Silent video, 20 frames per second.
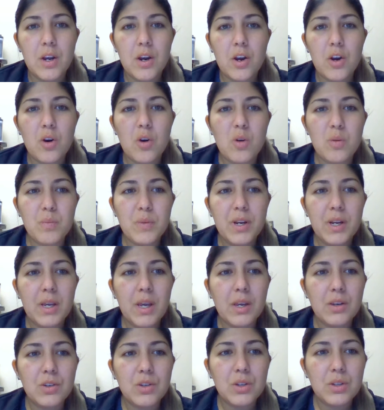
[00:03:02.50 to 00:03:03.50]
Her home
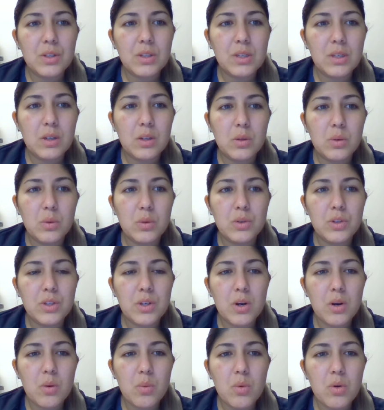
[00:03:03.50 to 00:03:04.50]
medications include
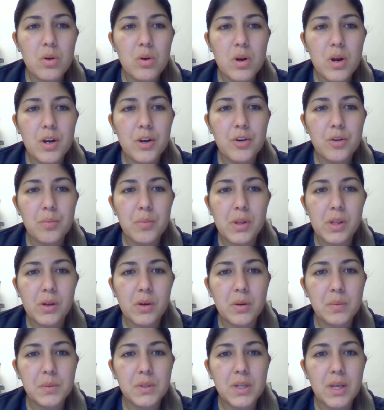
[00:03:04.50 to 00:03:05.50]
Seroquel, 100
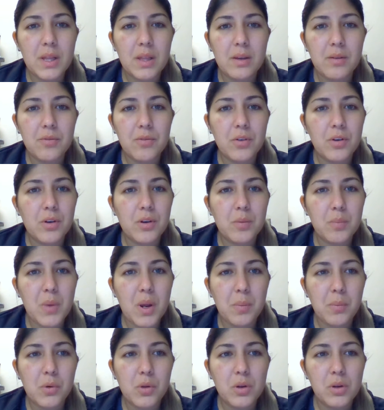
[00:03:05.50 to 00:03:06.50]
milligrams daily for her
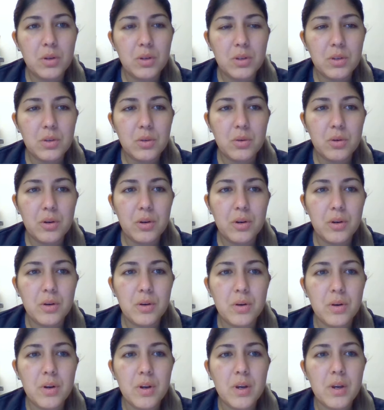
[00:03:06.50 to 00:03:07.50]
bipolar disorder,
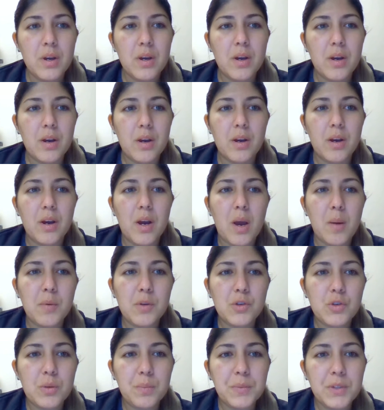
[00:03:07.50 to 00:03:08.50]

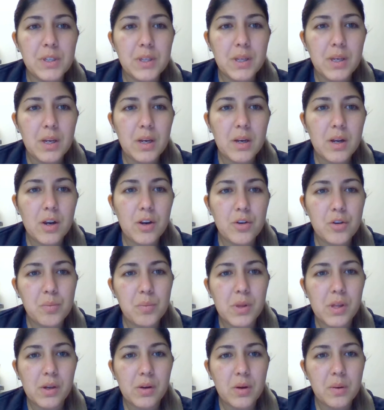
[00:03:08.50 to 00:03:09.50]
amitriptyline, 100
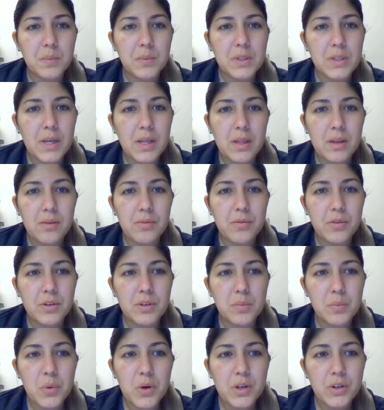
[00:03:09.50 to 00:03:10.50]
milligrams daily for
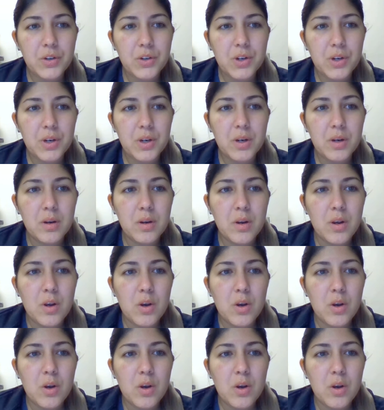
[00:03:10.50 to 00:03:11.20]
depression,